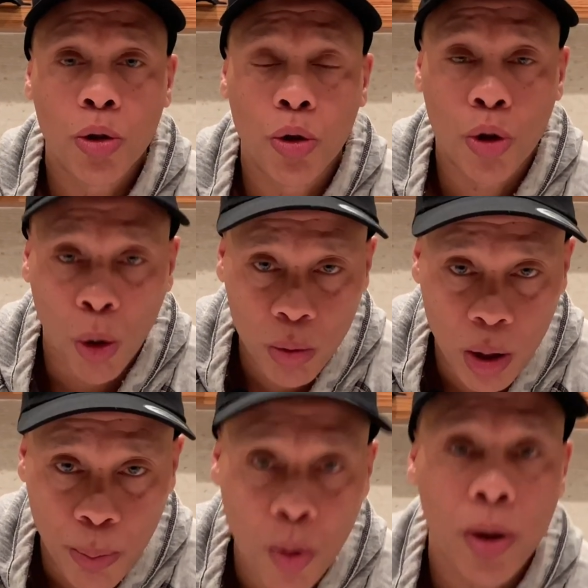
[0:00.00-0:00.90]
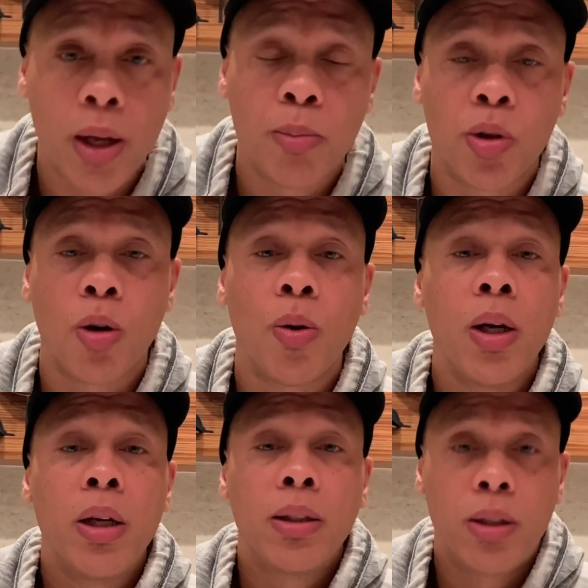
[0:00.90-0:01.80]
don't support him. So
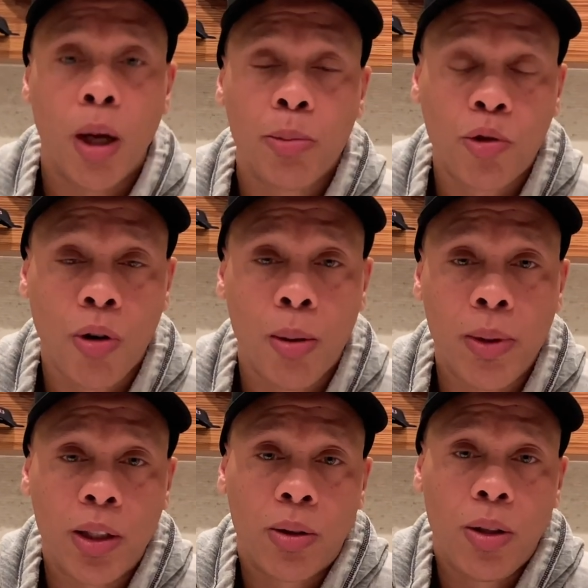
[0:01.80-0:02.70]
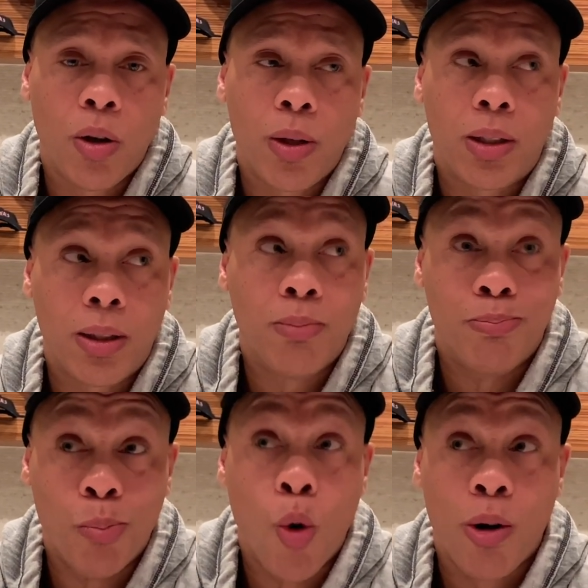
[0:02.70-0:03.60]
Dump Trump is, it's
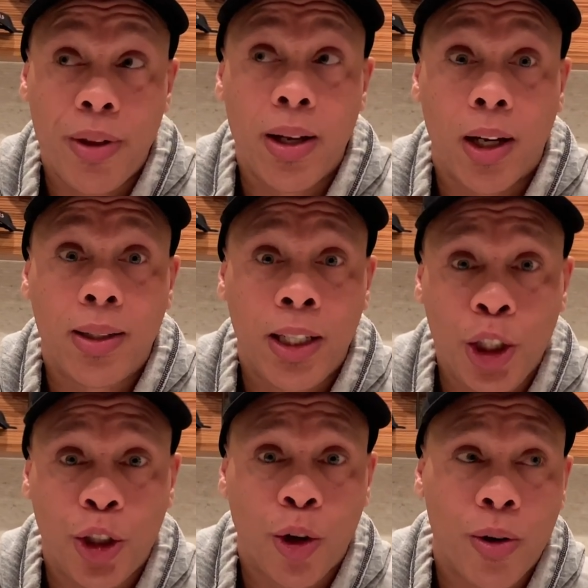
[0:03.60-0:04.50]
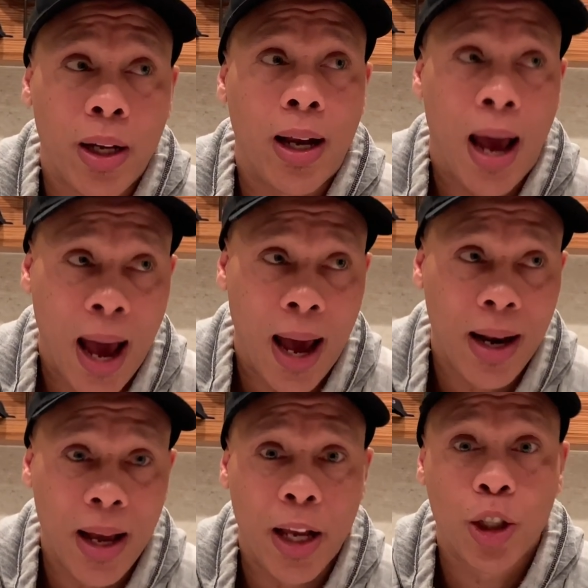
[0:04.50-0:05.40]
more than a t-shirt and a hat
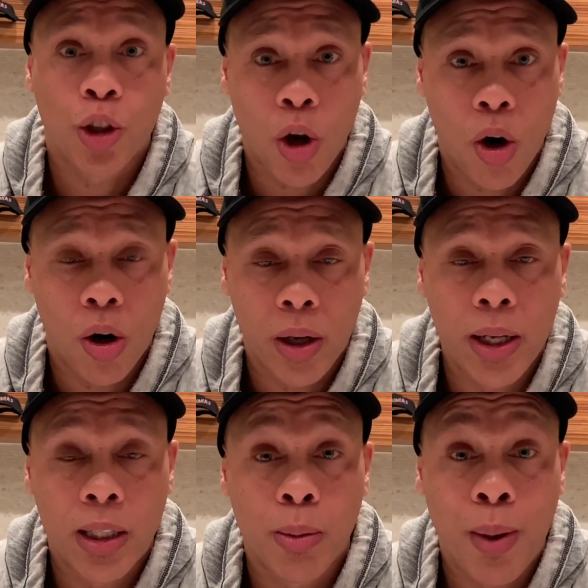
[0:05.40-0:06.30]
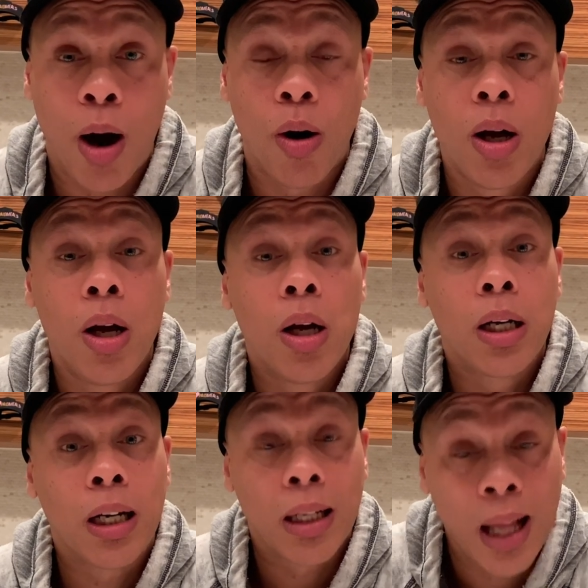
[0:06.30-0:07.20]
and a song. It's about
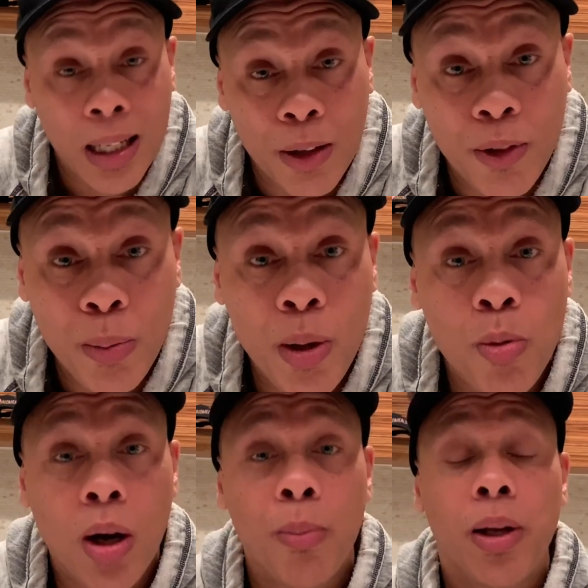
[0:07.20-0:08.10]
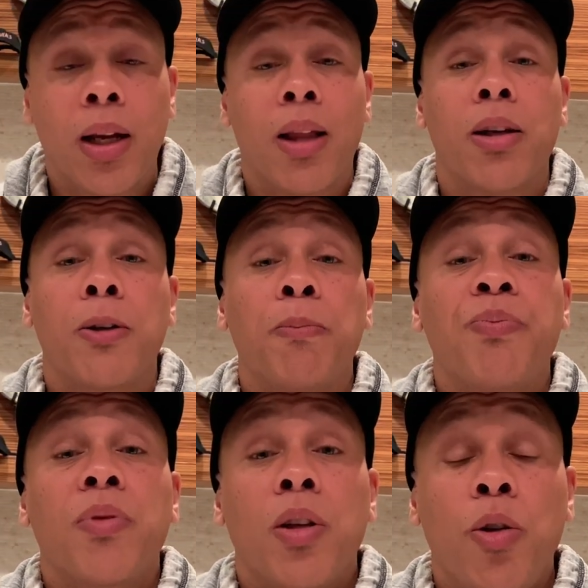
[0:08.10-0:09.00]
collectively people coming together,
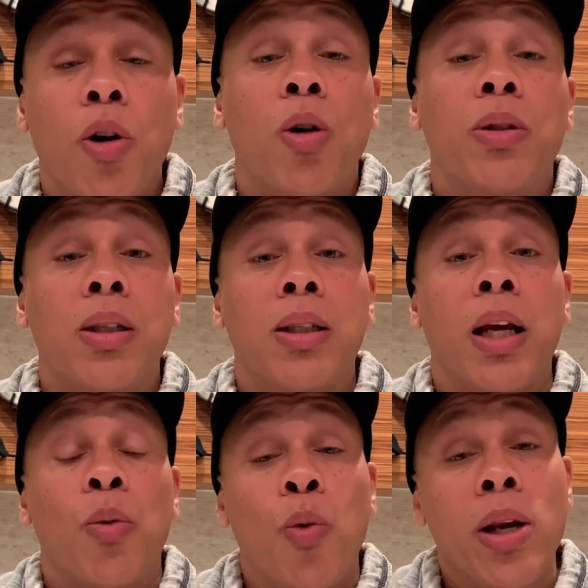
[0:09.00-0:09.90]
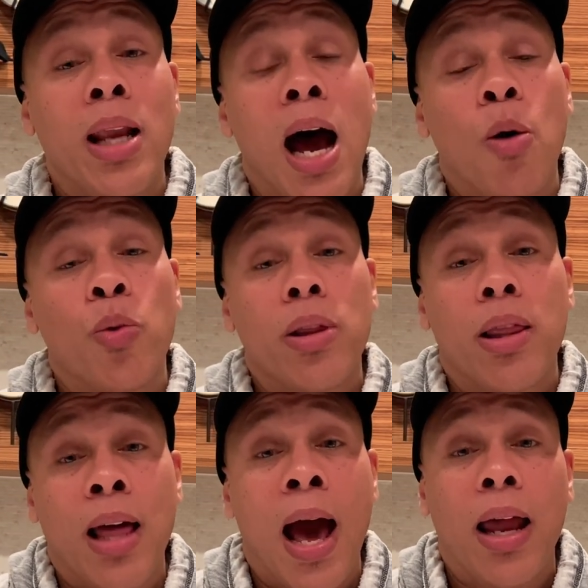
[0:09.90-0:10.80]
to say we're not
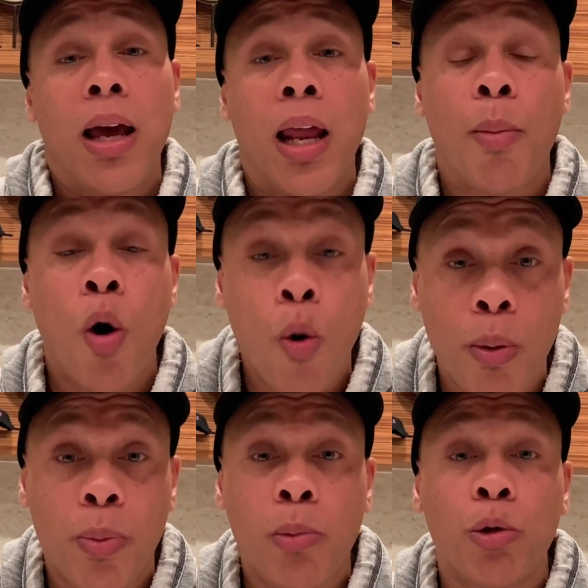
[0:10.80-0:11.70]
with that. And I'm hoping people